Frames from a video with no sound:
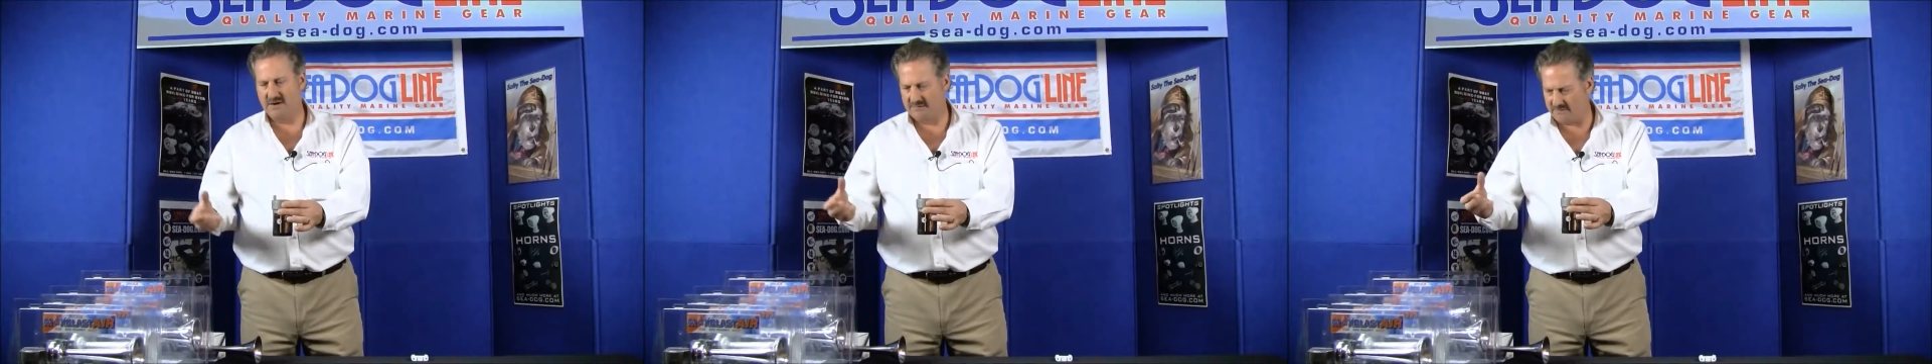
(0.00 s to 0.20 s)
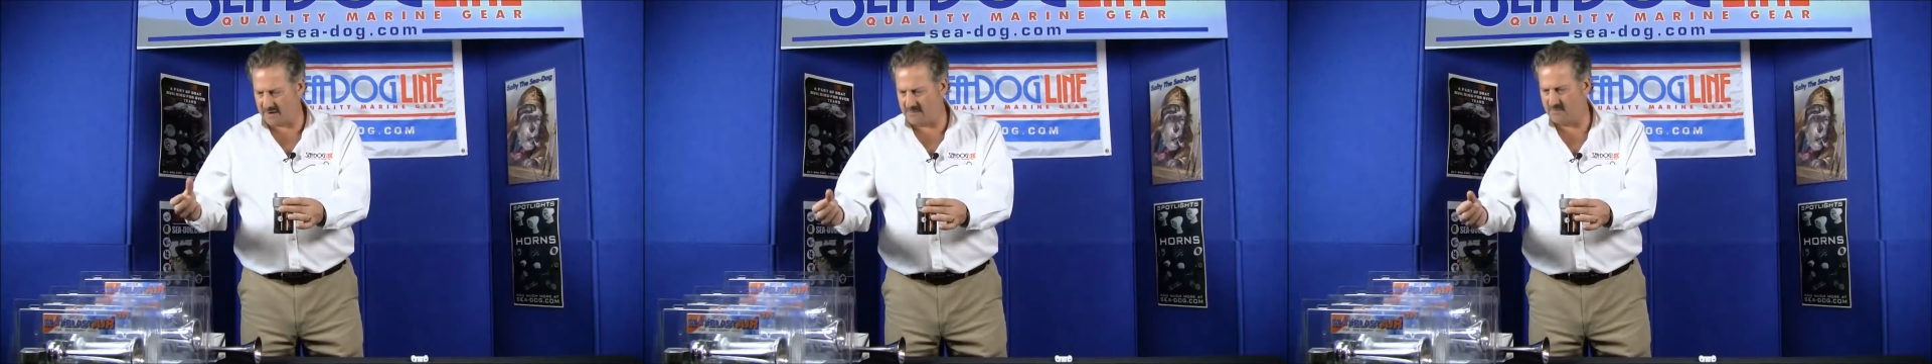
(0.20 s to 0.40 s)

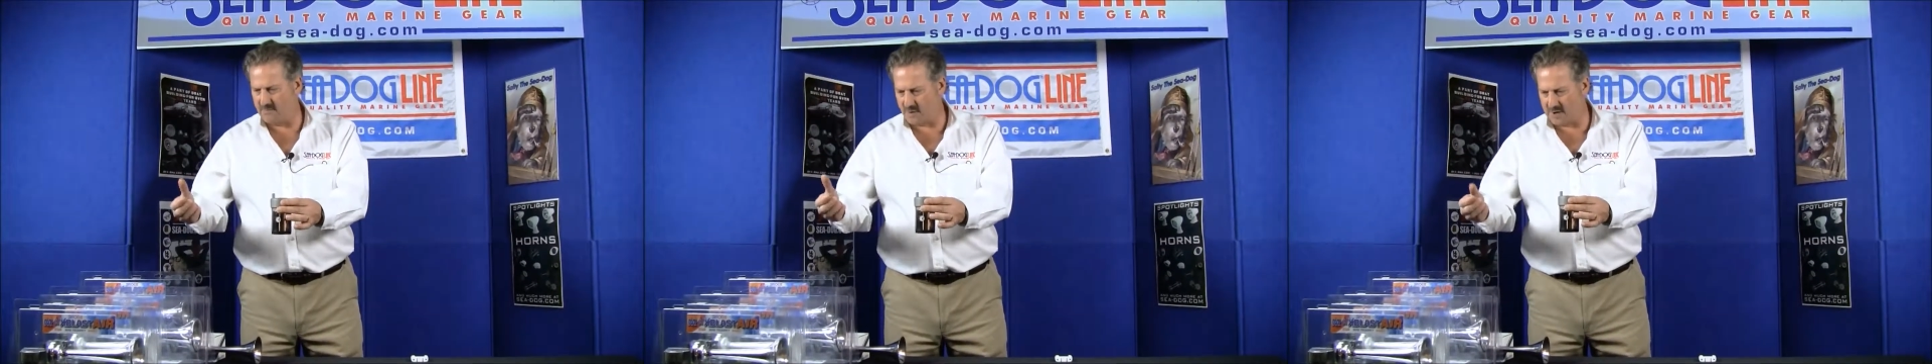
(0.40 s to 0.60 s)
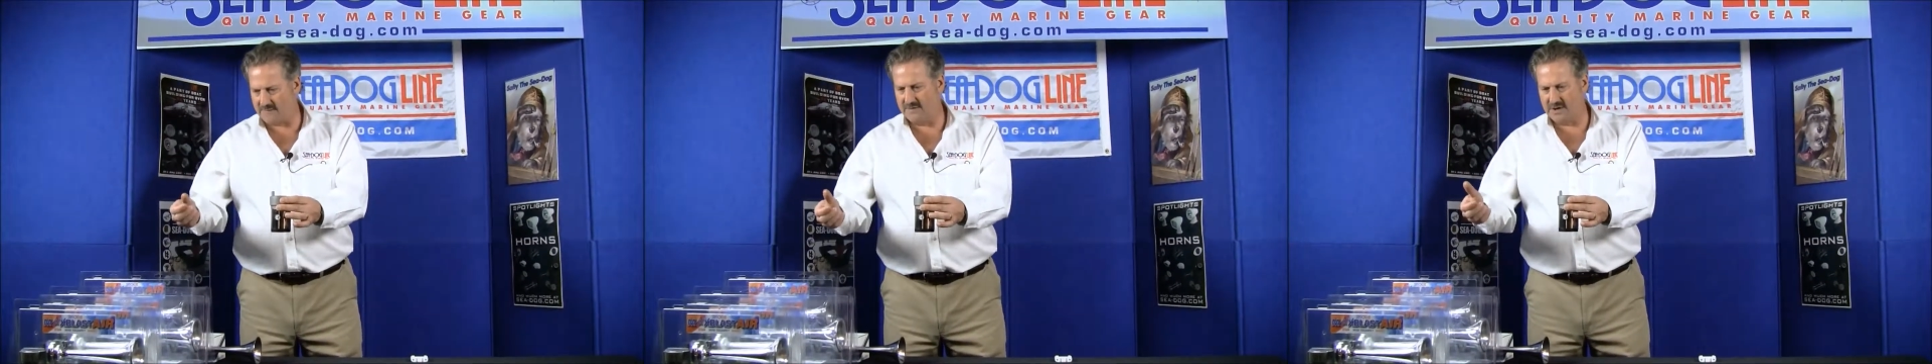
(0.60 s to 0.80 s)
from
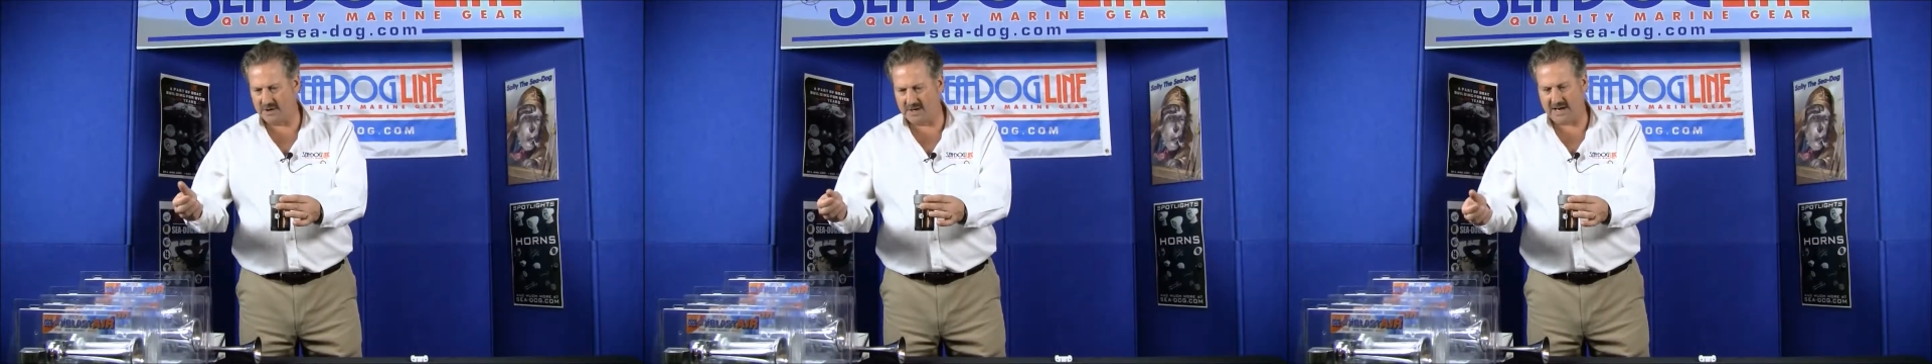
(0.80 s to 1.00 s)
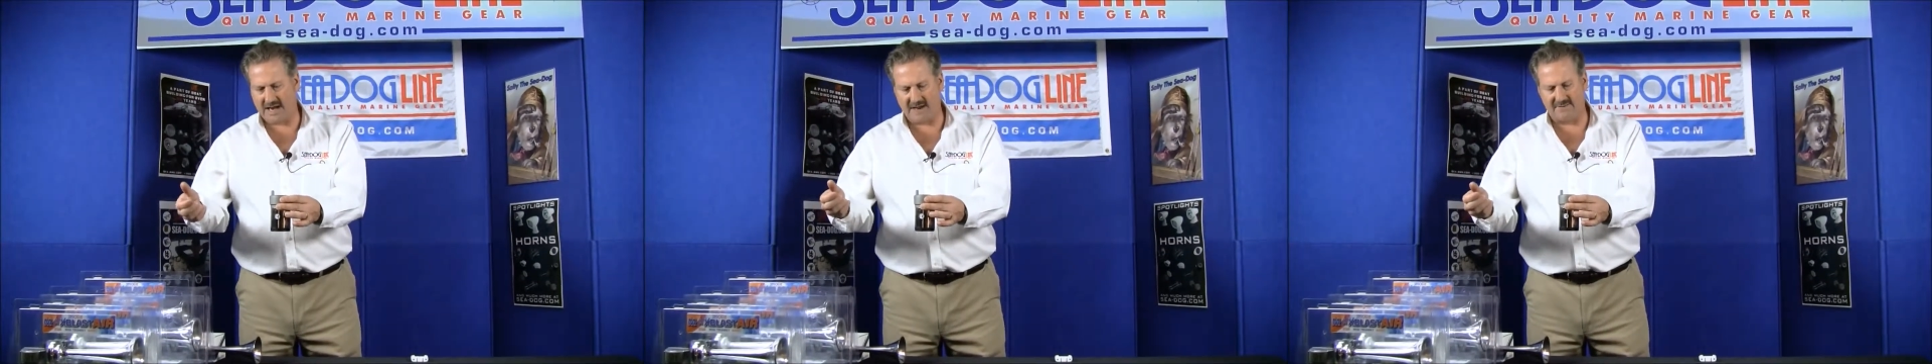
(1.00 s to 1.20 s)
wherever you're
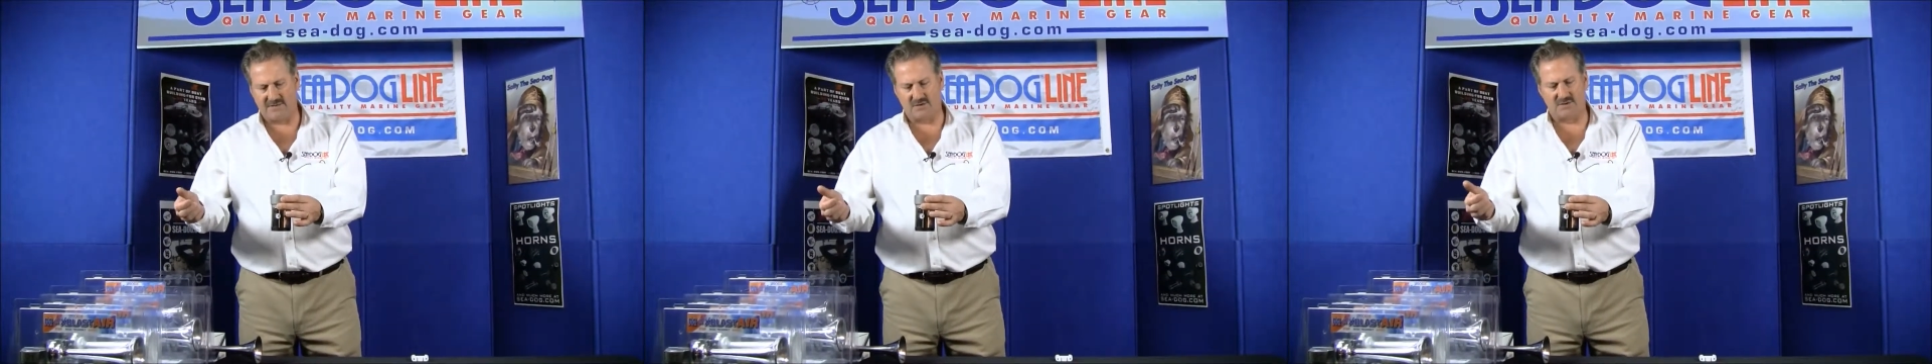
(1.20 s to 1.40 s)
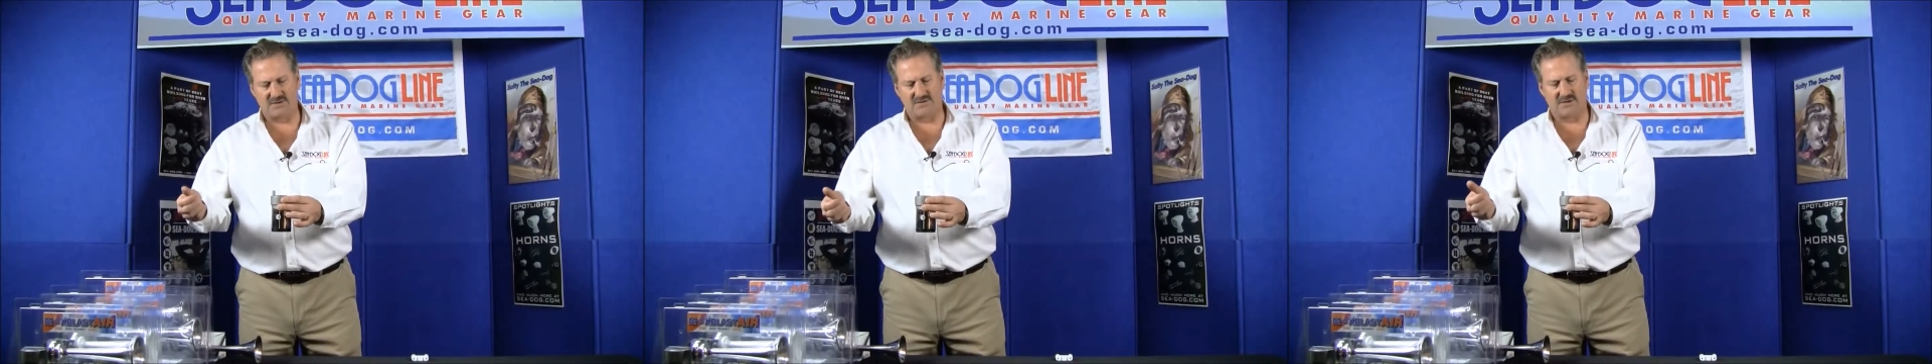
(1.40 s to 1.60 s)
going to have
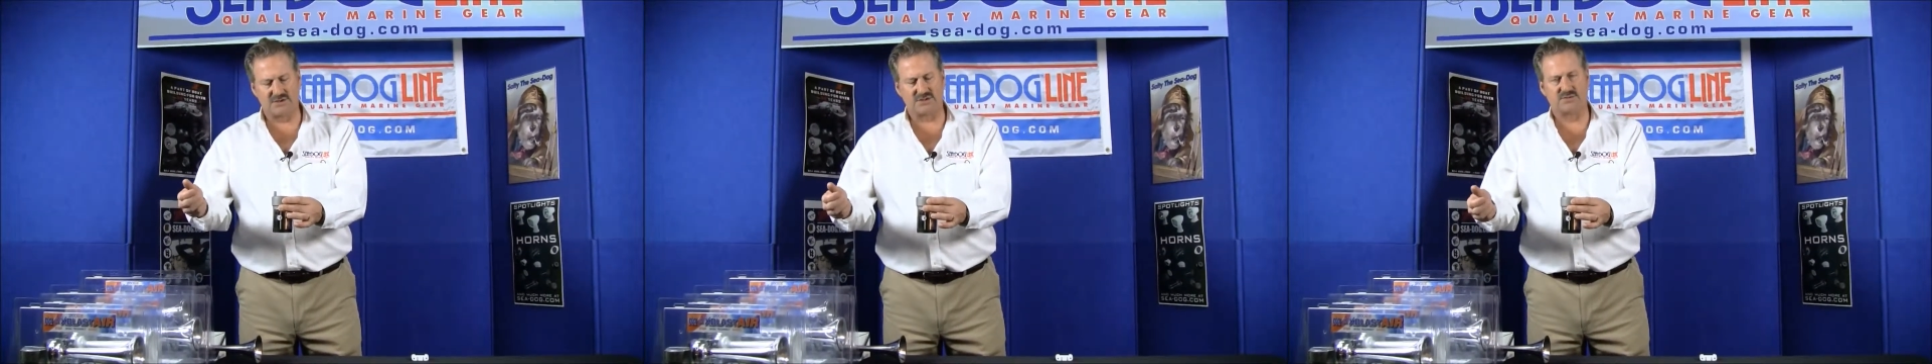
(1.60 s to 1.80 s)
your